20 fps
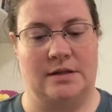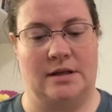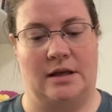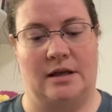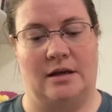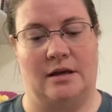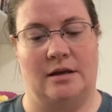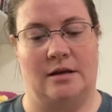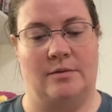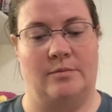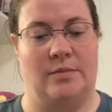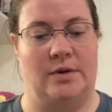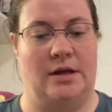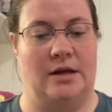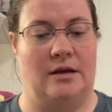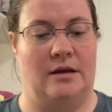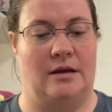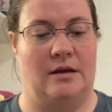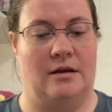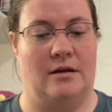can
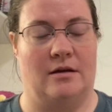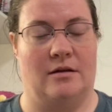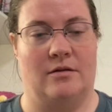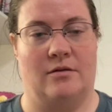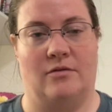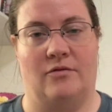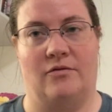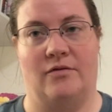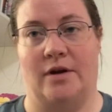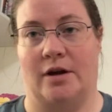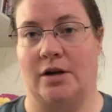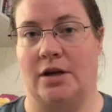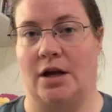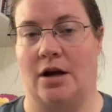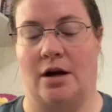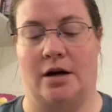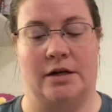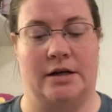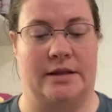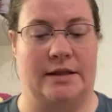be very
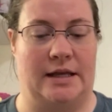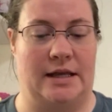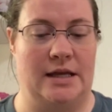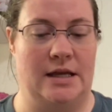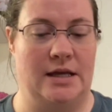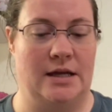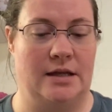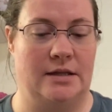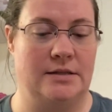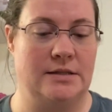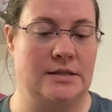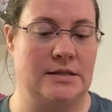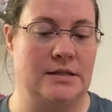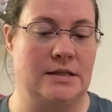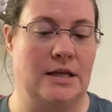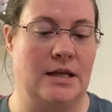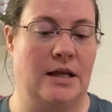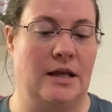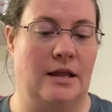hard on the hands.